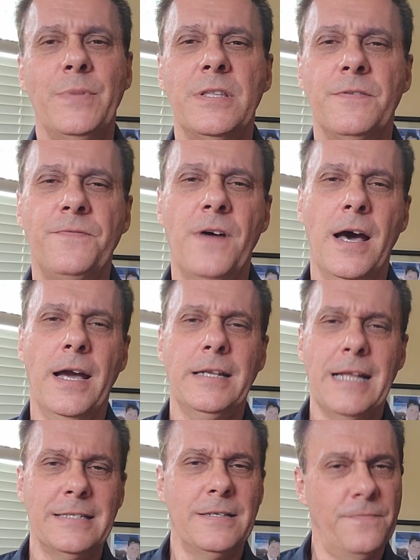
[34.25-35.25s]
be
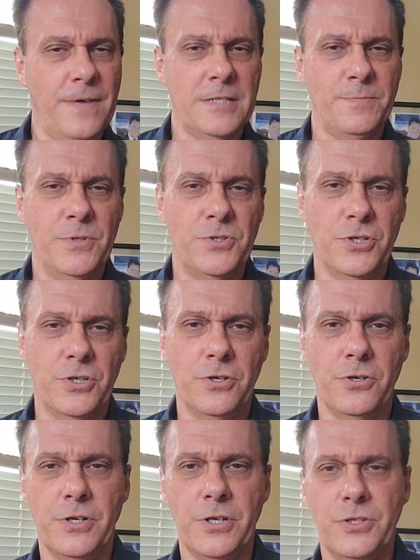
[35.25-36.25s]
defined as investment
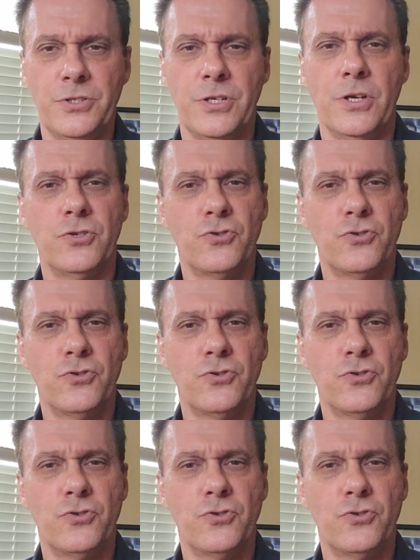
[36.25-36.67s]
securities